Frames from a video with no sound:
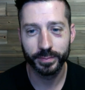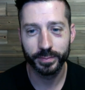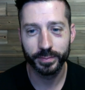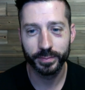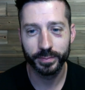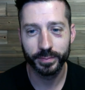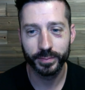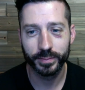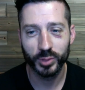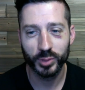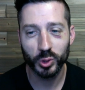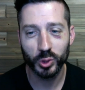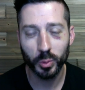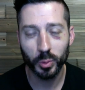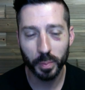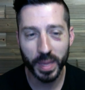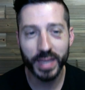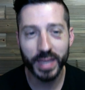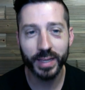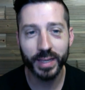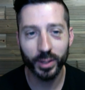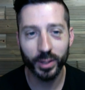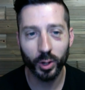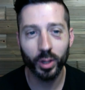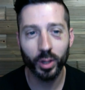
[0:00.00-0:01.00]
So make
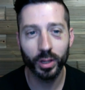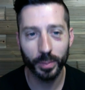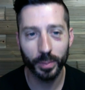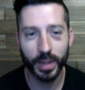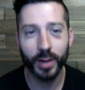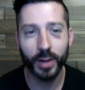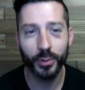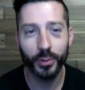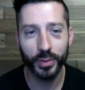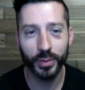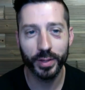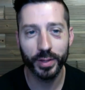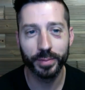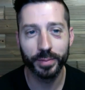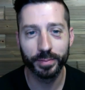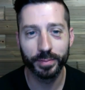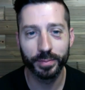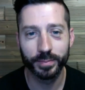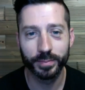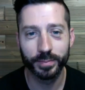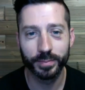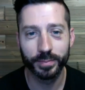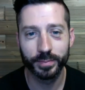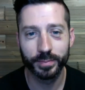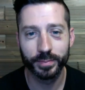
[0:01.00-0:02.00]
it all about them.
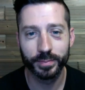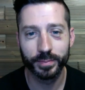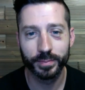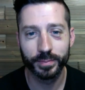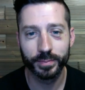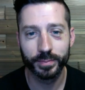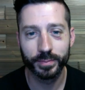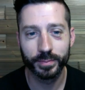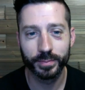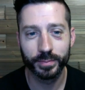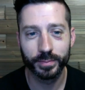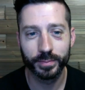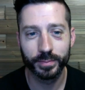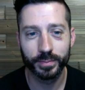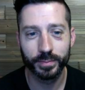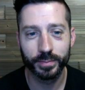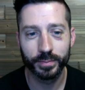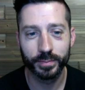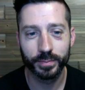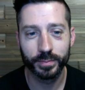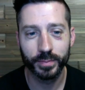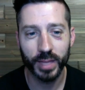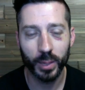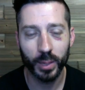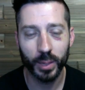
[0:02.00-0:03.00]

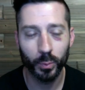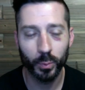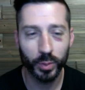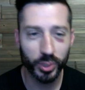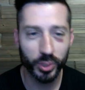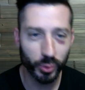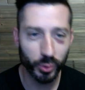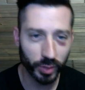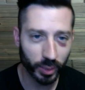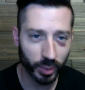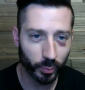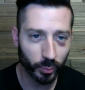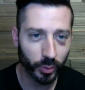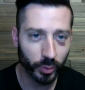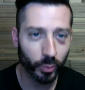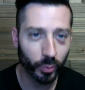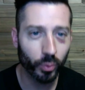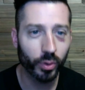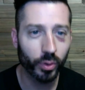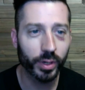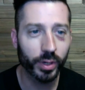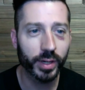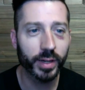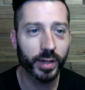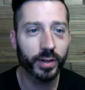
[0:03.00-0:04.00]
And when you get
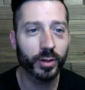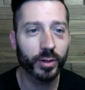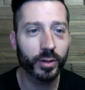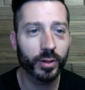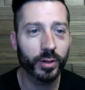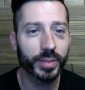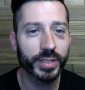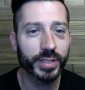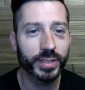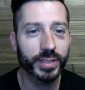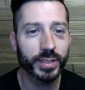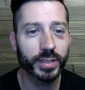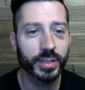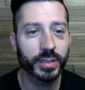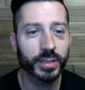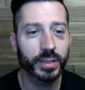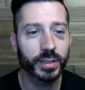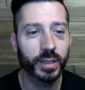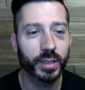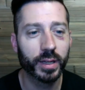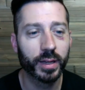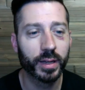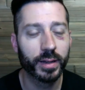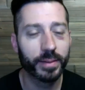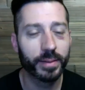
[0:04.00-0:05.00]
rewarded in your business,
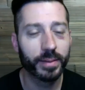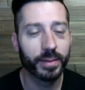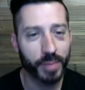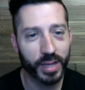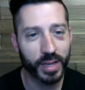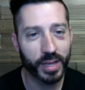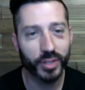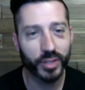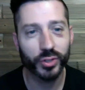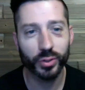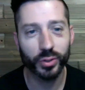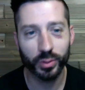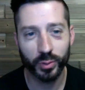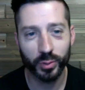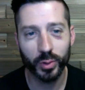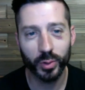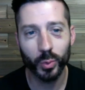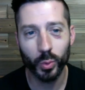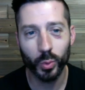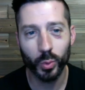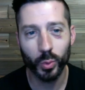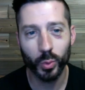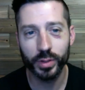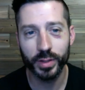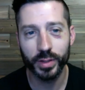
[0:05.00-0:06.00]
make sure and
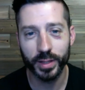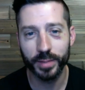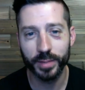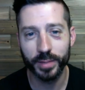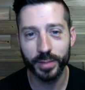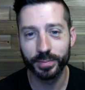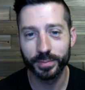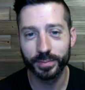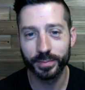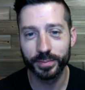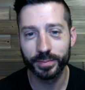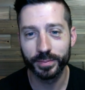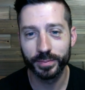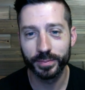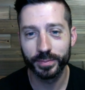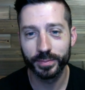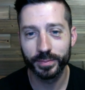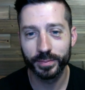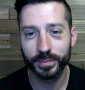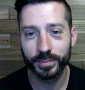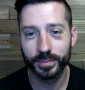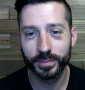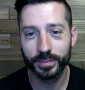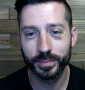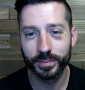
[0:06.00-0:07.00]
reward them.
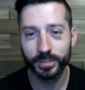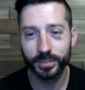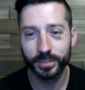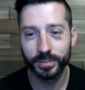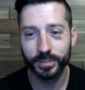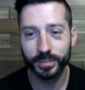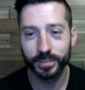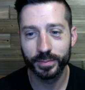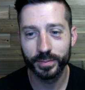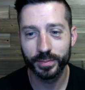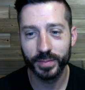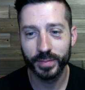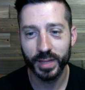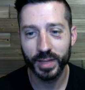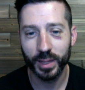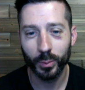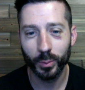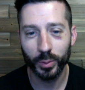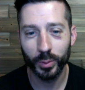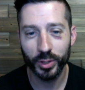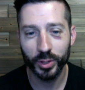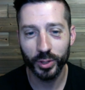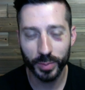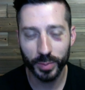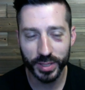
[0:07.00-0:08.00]
And
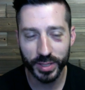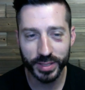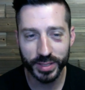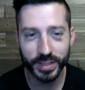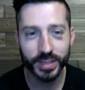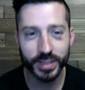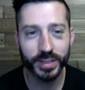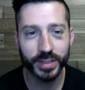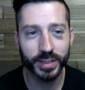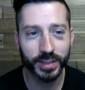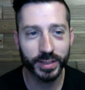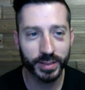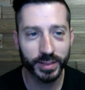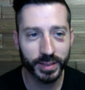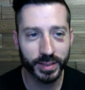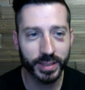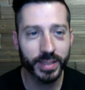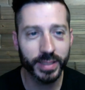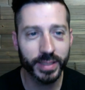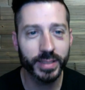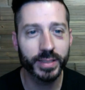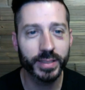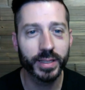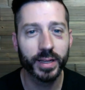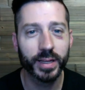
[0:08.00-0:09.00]
when your business
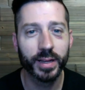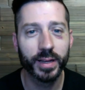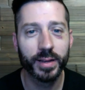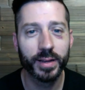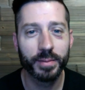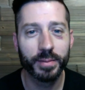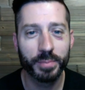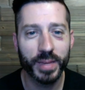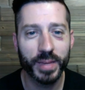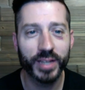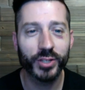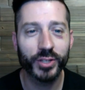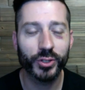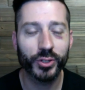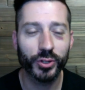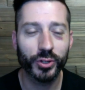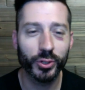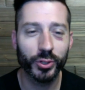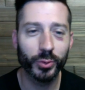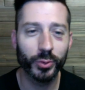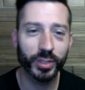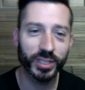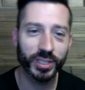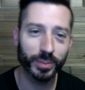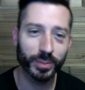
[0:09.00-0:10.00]
succeeds, make sure
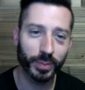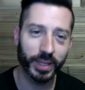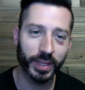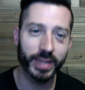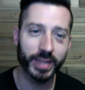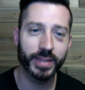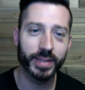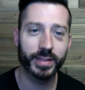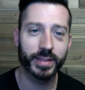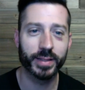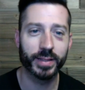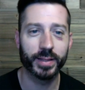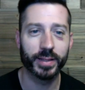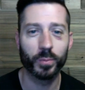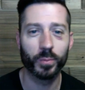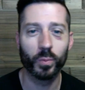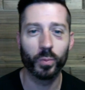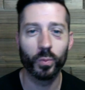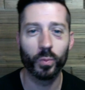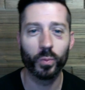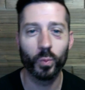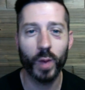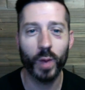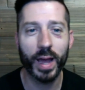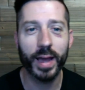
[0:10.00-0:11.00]
you explain to
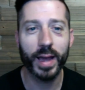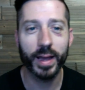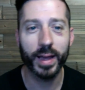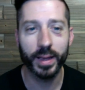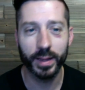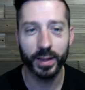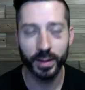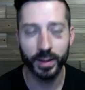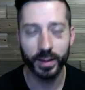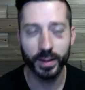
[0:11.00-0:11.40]
them why.